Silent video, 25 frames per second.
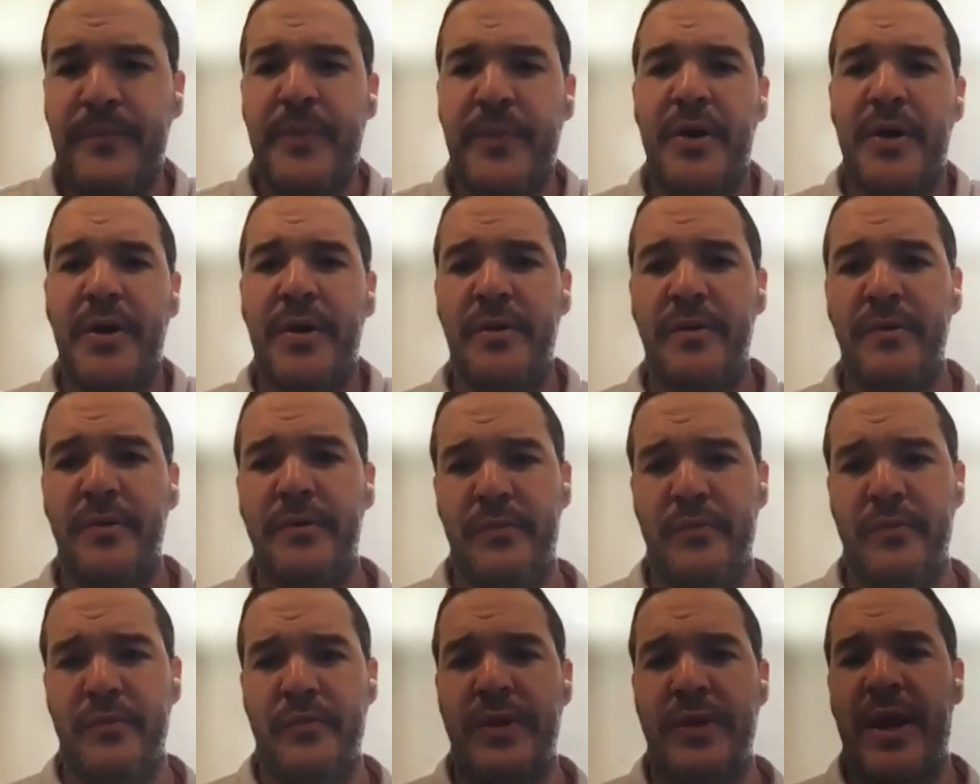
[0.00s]
But
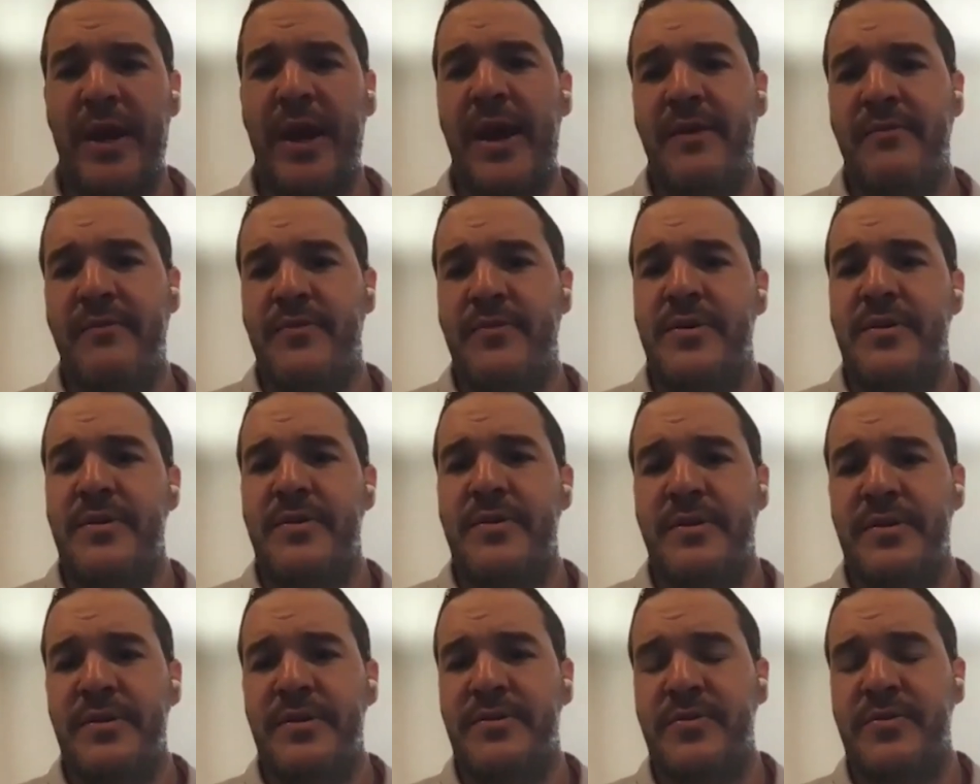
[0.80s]
we have it
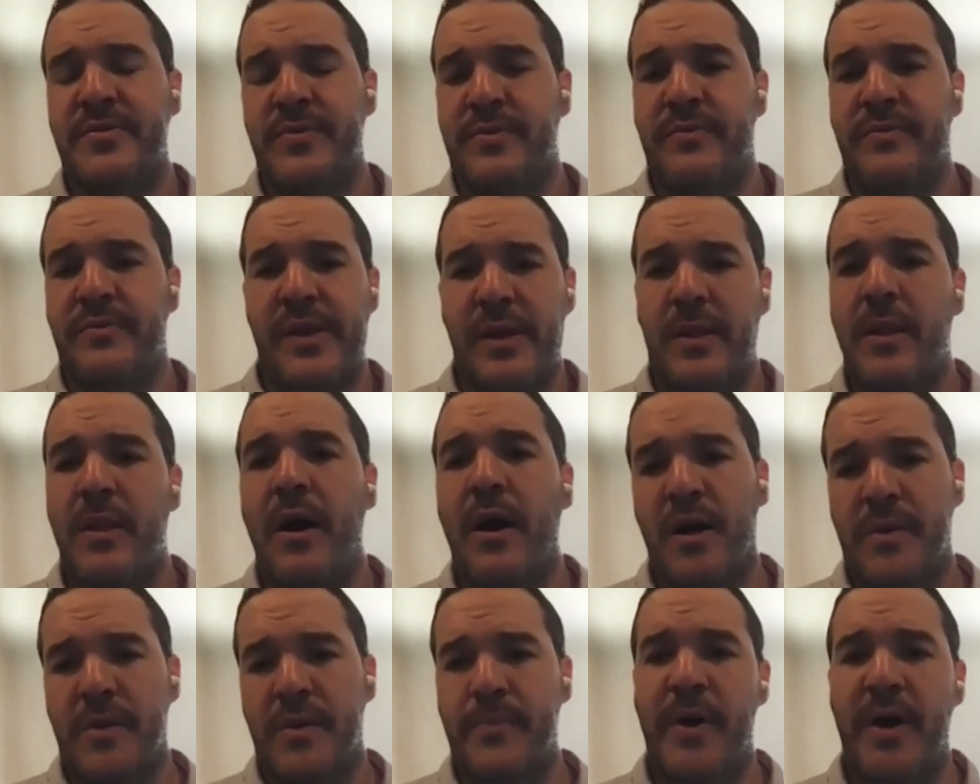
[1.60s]
in these sort of like
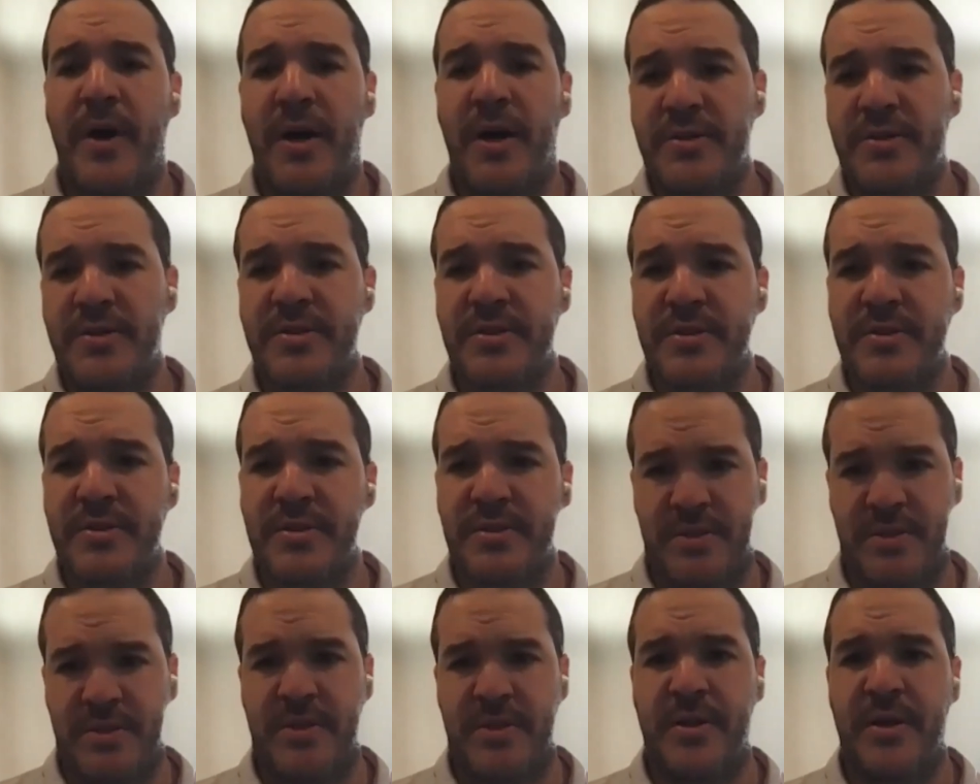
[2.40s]
locked
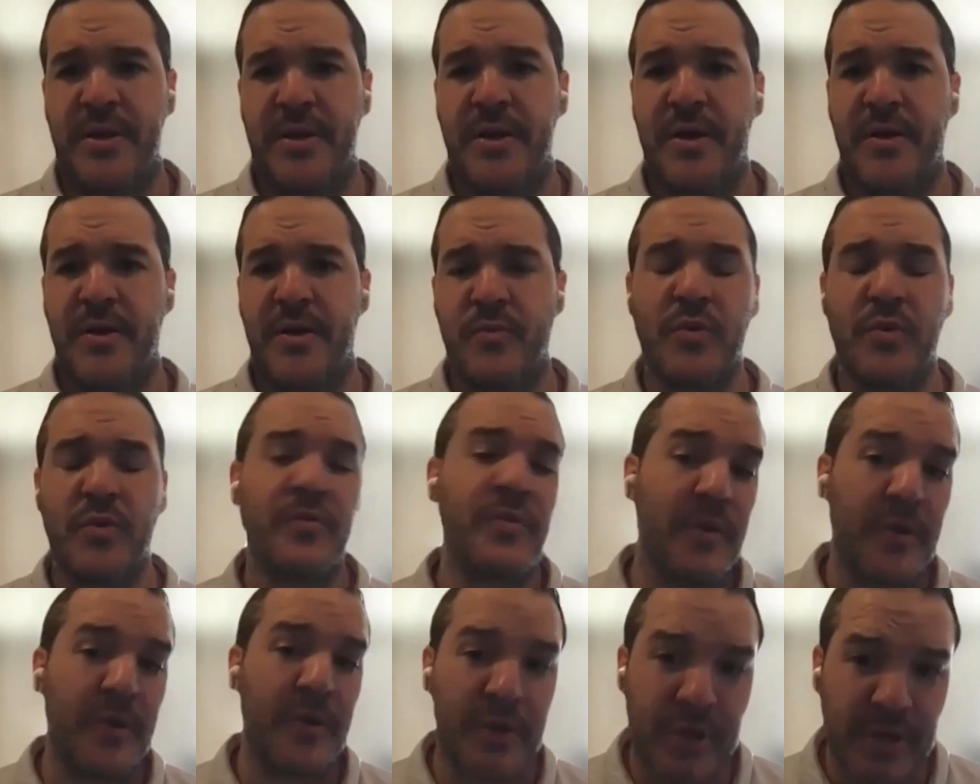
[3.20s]
boxes. We're
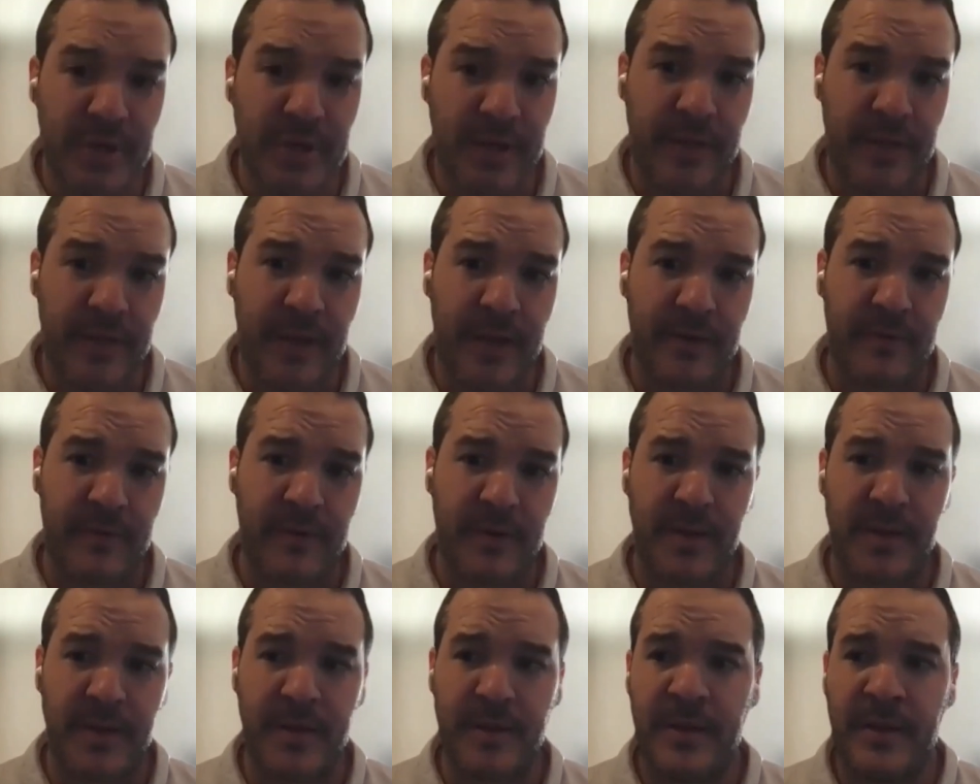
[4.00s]
very good at that,
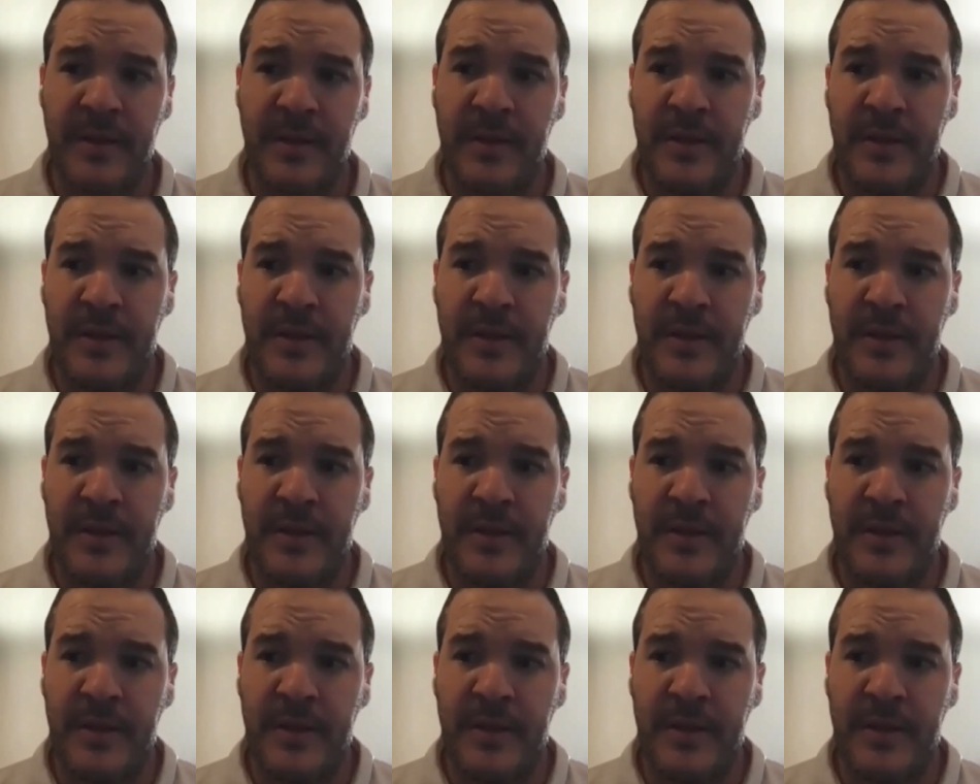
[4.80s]
right?